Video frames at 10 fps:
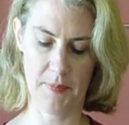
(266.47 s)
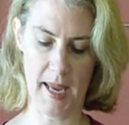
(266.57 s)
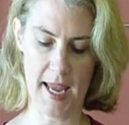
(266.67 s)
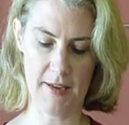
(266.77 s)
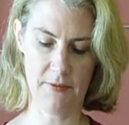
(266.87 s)

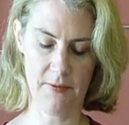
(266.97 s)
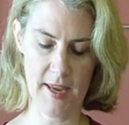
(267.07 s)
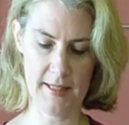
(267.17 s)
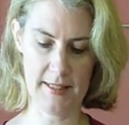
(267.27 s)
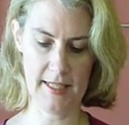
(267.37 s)
bag
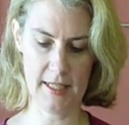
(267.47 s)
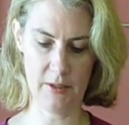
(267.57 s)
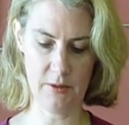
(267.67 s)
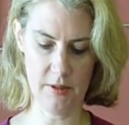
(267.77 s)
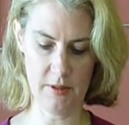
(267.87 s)
face
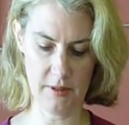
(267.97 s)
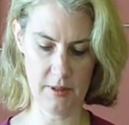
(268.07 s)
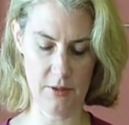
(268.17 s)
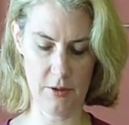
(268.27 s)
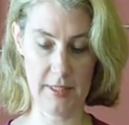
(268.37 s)
down,
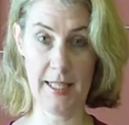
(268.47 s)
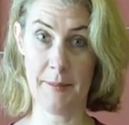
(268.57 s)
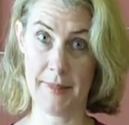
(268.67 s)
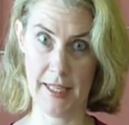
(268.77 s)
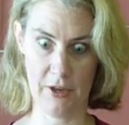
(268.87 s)
or
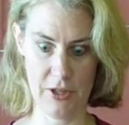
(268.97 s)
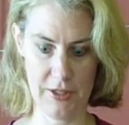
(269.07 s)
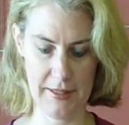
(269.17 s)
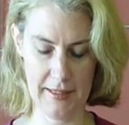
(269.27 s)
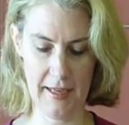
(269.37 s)
tip down I
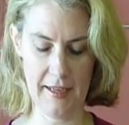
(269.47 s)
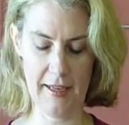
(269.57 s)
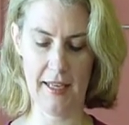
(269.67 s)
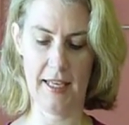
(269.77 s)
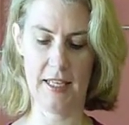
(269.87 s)
should say,
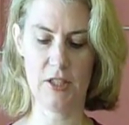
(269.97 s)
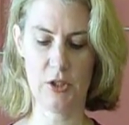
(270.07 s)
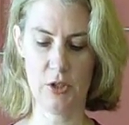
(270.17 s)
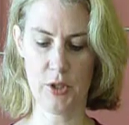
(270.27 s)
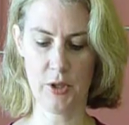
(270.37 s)

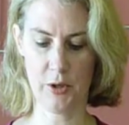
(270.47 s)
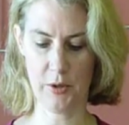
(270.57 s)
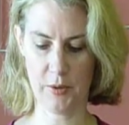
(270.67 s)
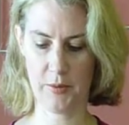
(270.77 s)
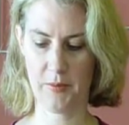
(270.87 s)
into your
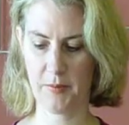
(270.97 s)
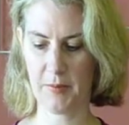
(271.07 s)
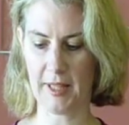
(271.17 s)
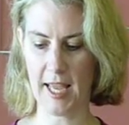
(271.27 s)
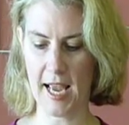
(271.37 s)

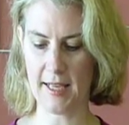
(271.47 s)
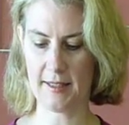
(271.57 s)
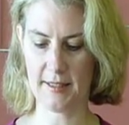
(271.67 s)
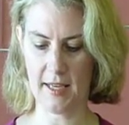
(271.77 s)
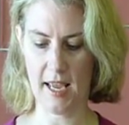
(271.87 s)

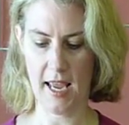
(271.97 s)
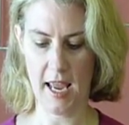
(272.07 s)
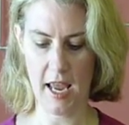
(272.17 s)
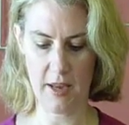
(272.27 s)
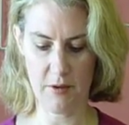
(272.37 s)
glass,
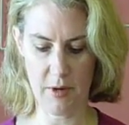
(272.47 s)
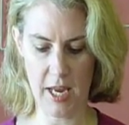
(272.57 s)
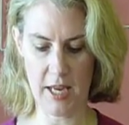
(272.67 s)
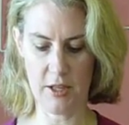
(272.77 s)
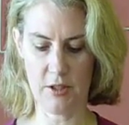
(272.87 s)

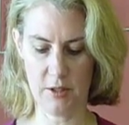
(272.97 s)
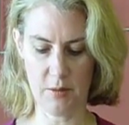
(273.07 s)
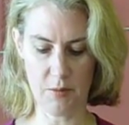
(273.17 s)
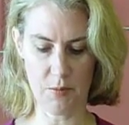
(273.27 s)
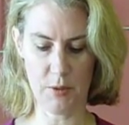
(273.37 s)
and
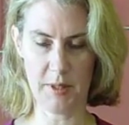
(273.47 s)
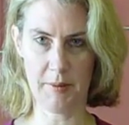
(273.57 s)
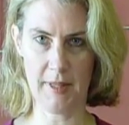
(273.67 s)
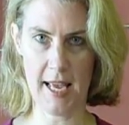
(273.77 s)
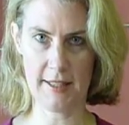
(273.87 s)
put the
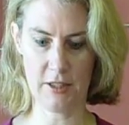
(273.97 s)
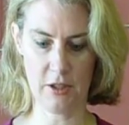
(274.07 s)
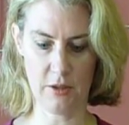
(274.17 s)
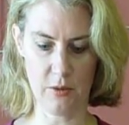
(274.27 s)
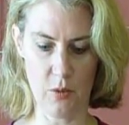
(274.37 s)

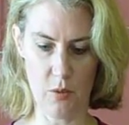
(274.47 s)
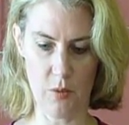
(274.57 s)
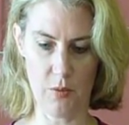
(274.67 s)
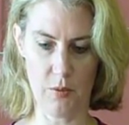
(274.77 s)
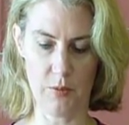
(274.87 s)
plastic
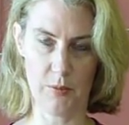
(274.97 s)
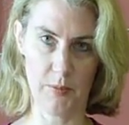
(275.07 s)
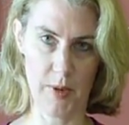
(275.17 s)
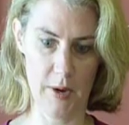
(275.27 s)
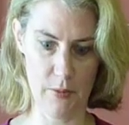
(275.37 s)

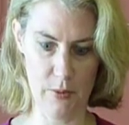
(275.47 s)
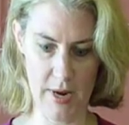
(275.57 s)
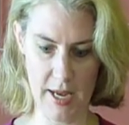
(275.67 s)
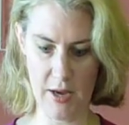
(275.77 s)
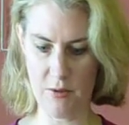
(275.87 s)

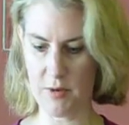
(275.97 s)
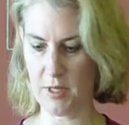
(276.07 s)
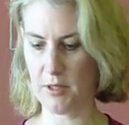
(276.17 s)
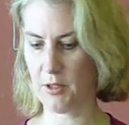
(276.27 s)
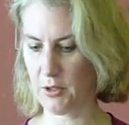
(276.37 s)
around
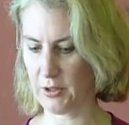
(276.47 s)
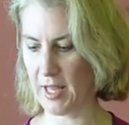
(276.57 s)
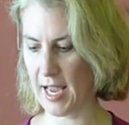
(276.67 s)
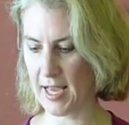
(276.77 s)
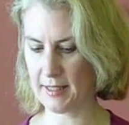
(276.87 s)
your
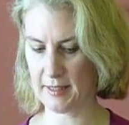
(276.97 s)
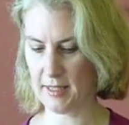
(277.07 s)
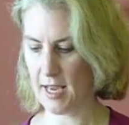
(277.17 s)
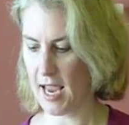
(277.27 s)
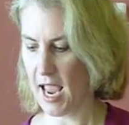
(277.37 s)
glass,
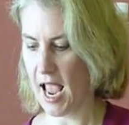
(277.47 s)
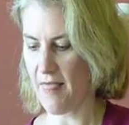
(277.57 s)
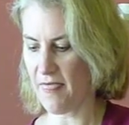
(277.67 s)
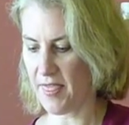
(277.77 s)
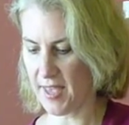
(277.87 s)

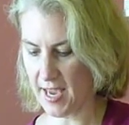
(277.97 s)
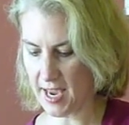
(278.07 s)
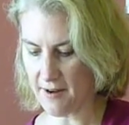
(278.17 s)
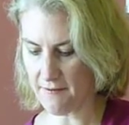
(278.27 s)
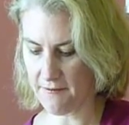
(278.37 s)
and
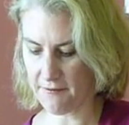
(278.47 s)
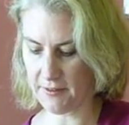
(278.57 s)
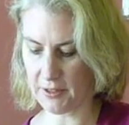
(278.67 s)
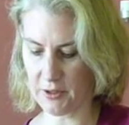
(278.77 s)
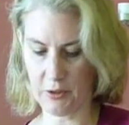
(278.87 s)
then
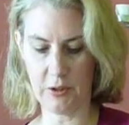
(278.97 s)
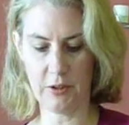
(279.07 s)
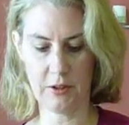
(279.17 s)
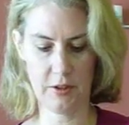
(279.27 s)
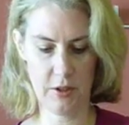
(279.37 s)

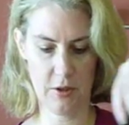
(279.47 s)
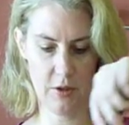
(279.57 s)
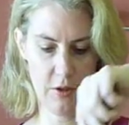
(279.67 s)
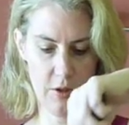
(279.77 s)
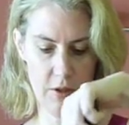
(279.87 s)
fill
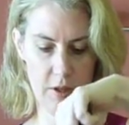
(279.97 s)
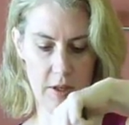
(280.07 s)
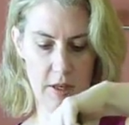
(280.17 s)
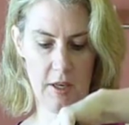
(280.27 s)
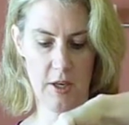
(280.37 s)

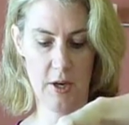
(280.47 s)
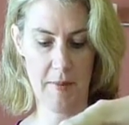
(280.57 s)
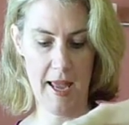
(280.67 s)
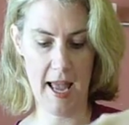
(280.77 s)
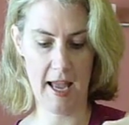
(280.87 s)
your
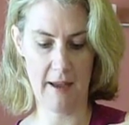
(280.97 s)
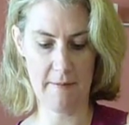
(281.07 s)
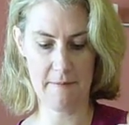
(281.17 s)
bag.